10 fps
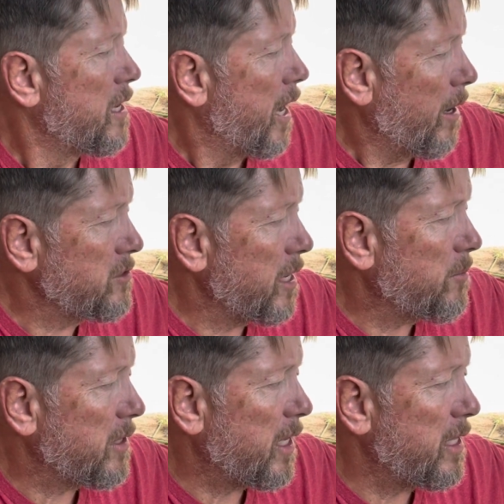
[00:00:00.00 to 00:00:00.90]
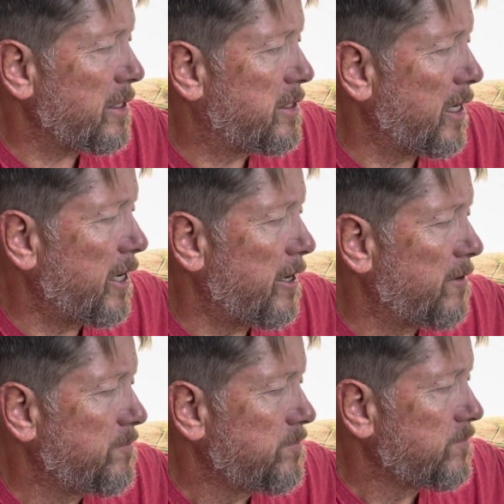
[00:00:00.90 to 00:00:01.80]
I was able to get,
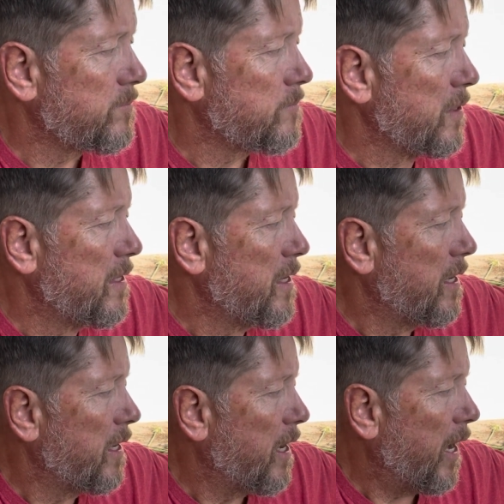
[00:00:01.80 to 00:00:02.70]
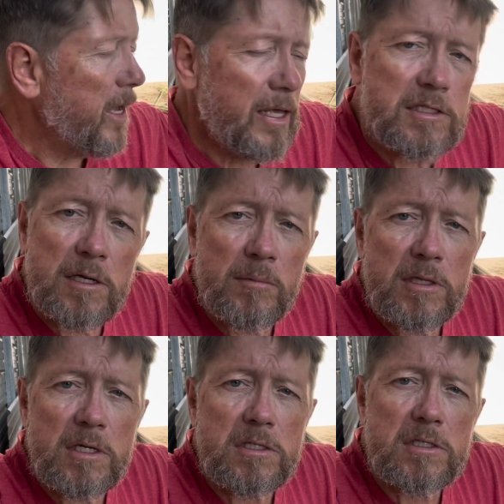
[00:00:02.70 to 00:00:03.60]
I had some of
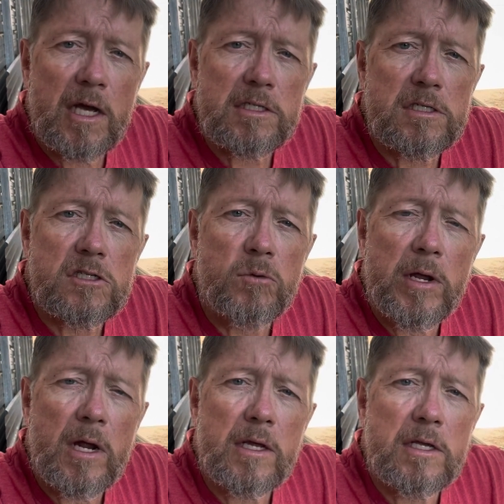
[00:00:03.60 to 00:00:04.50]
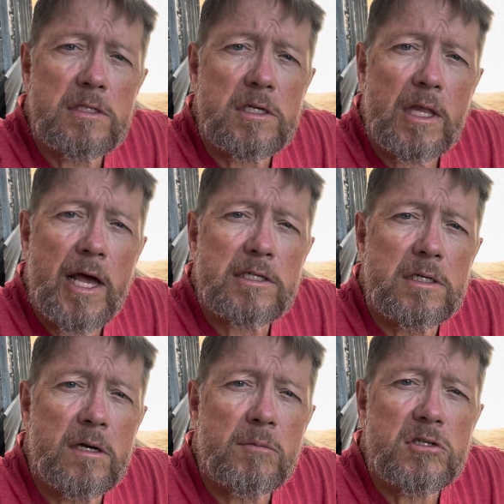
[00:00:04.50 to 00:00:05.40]
these Texas sweet onions that
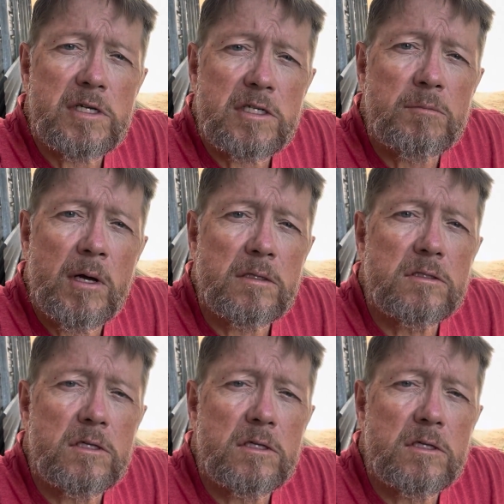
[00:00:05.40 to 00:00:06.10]
lasted almost 6 months.